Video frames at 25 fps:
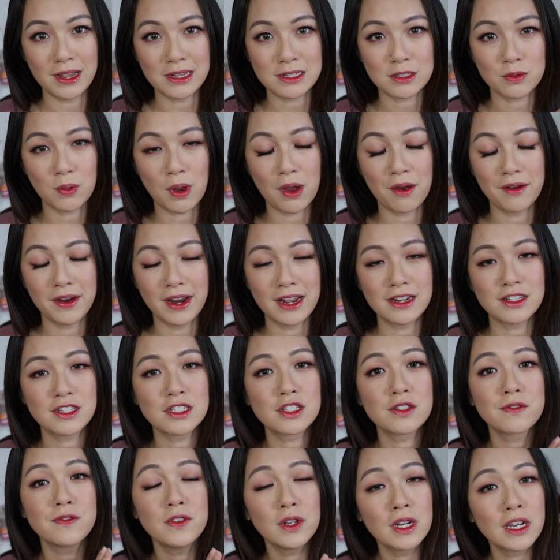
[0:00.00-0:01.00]
as well and i
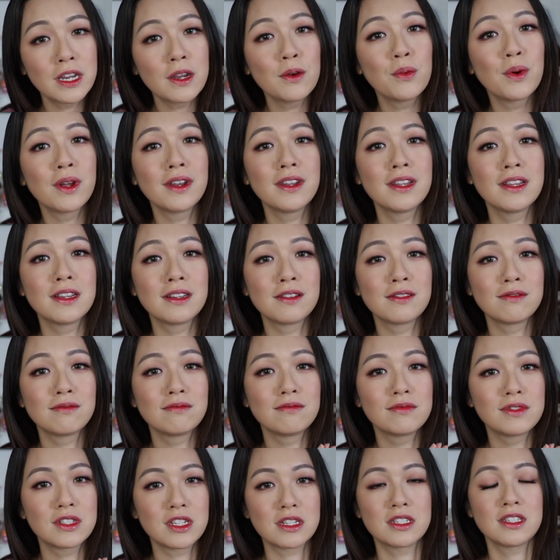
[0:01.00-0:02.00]
just really want to
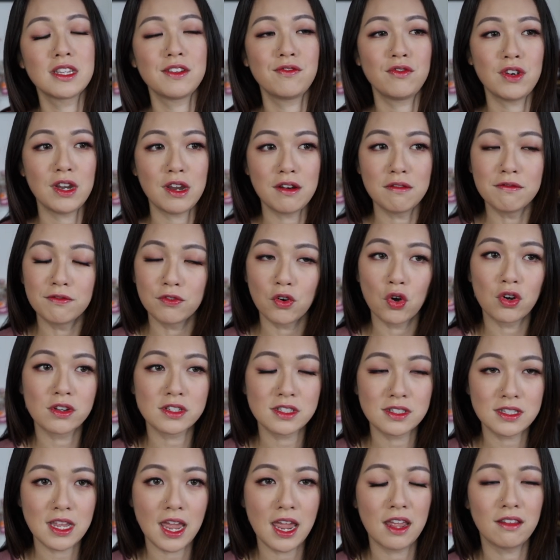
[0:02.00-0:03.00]
just
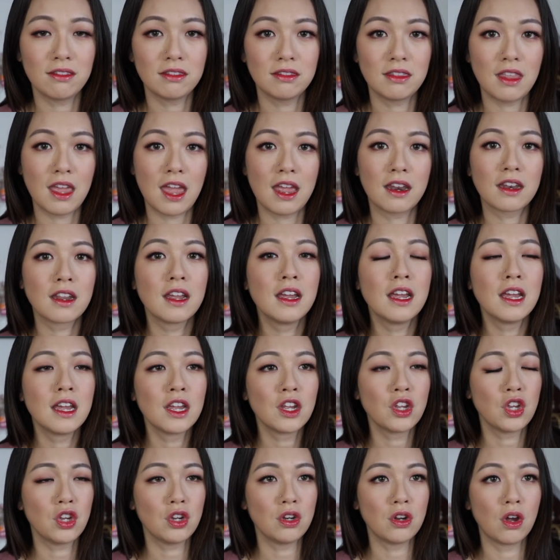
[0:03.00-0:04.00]
reinforce that that
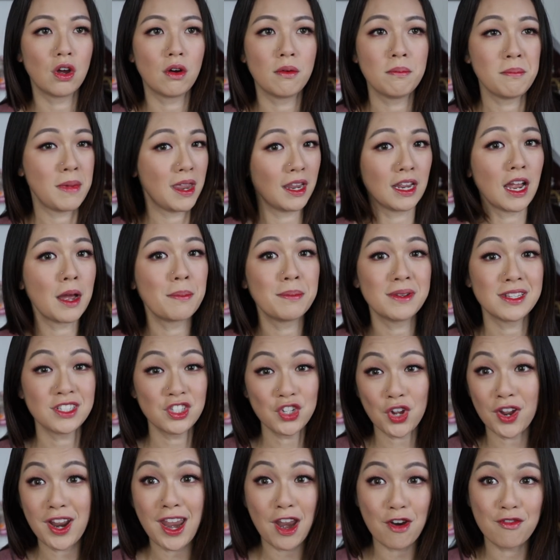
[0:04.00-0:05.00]
you know makeup is
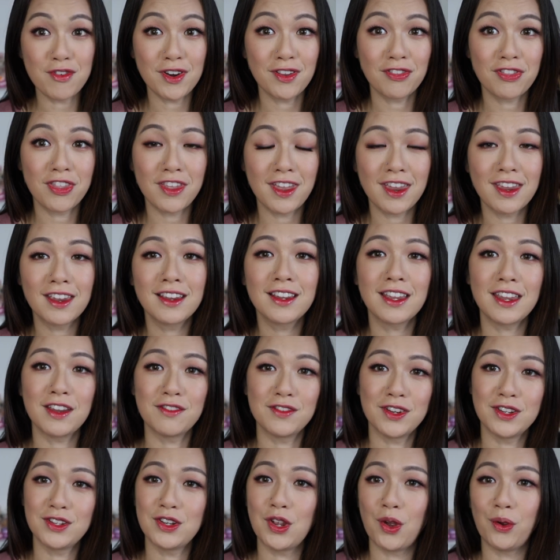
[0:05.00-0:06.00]
not everything
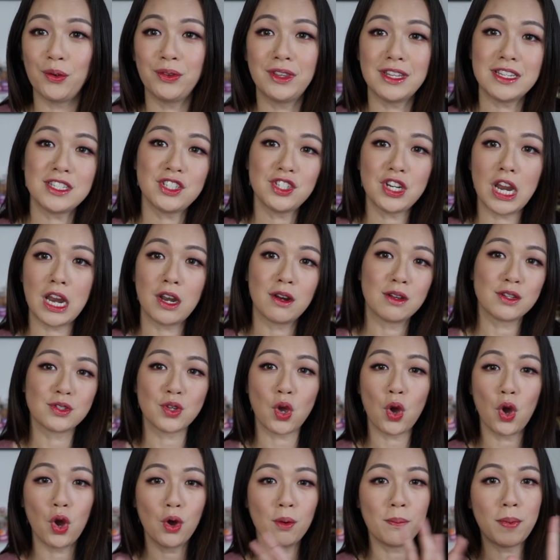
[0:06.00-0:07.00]
even though this channel is
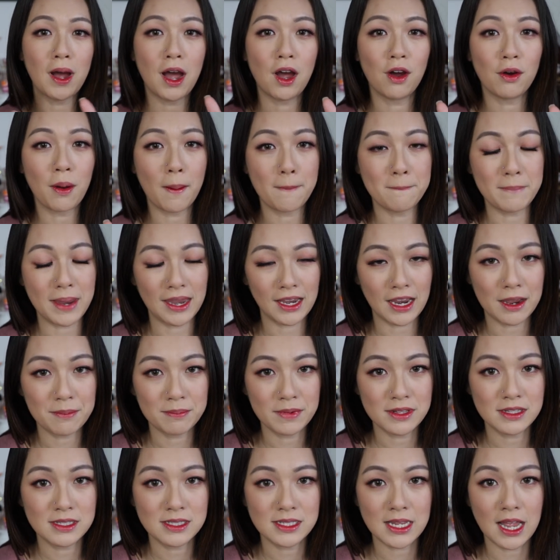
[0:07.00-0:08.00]
all about
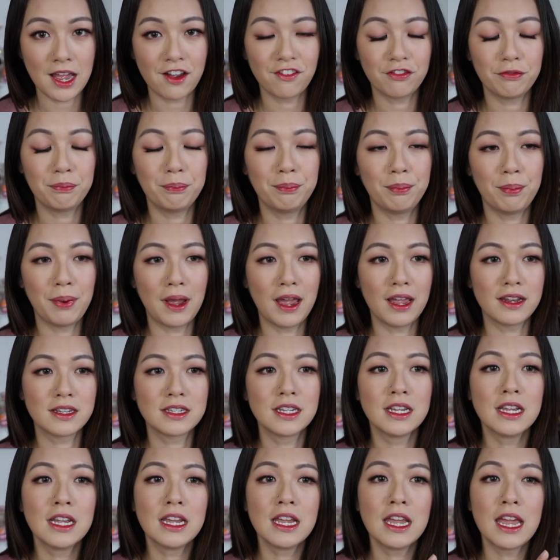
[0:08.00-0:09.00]
makeup and stuff
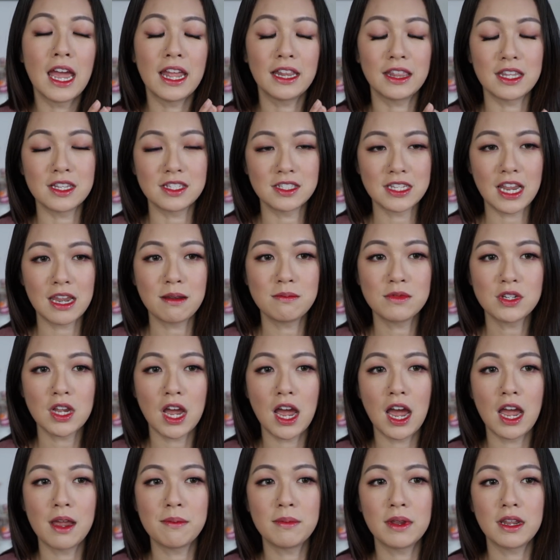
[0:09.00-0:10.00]
but at the same
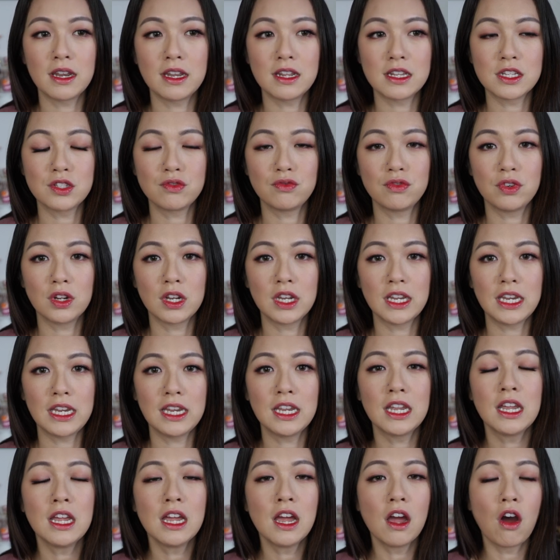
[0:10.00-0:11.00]
time it is
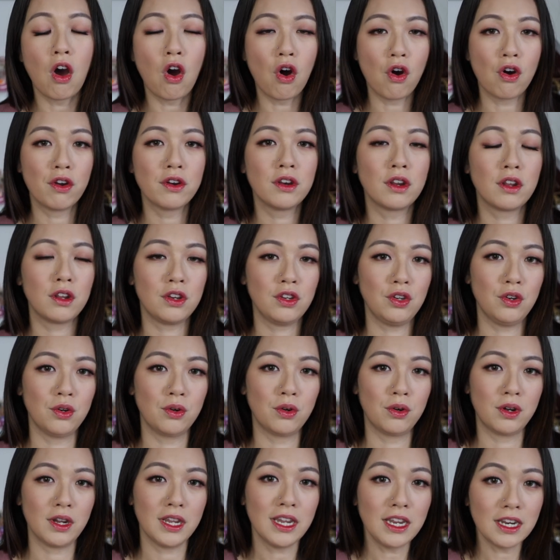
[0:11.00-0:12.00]
really on
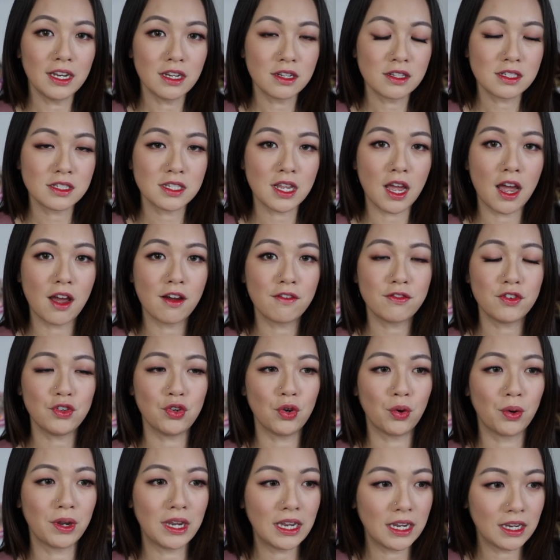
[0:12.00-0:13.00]
your inner self
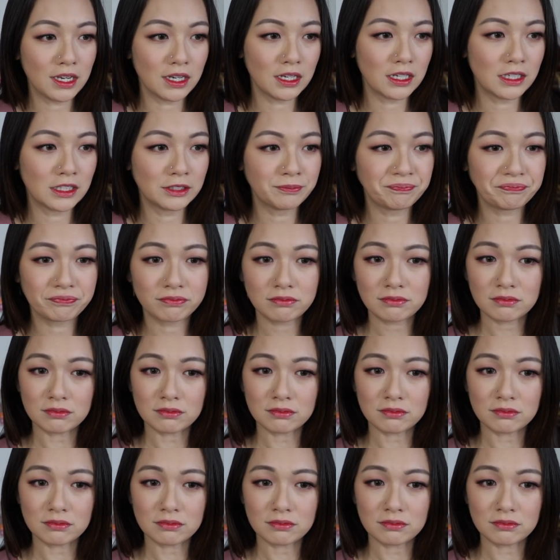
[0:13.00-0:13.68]
your inner